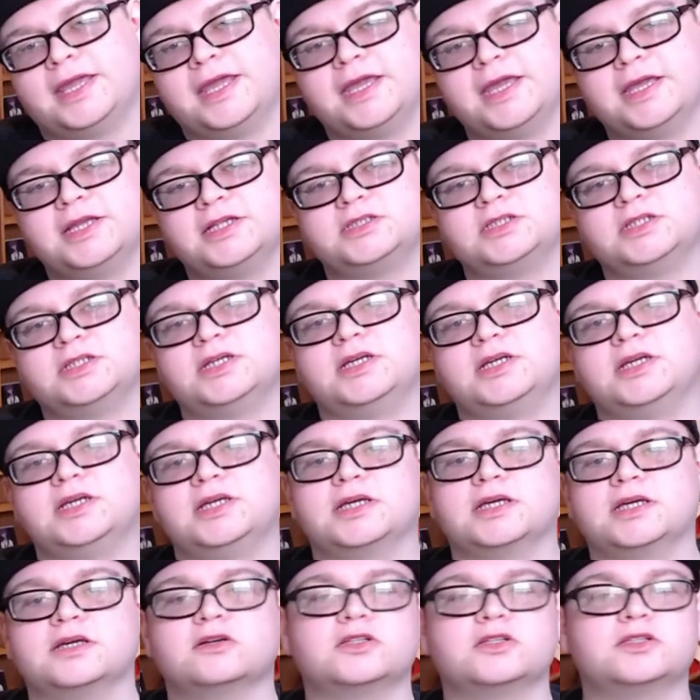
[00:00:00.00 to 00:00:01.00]
Keiichi
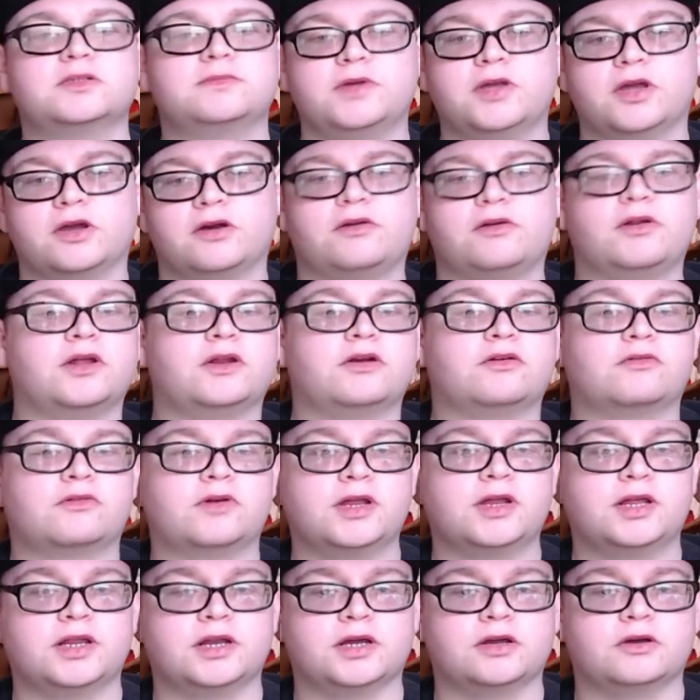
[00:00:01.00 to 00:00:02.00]
kills Mion and
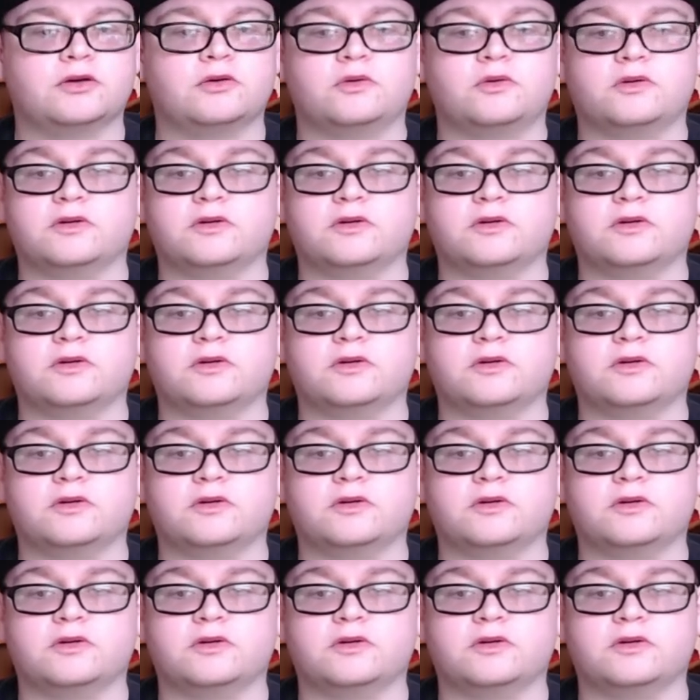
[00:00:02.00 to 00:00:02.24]
Reina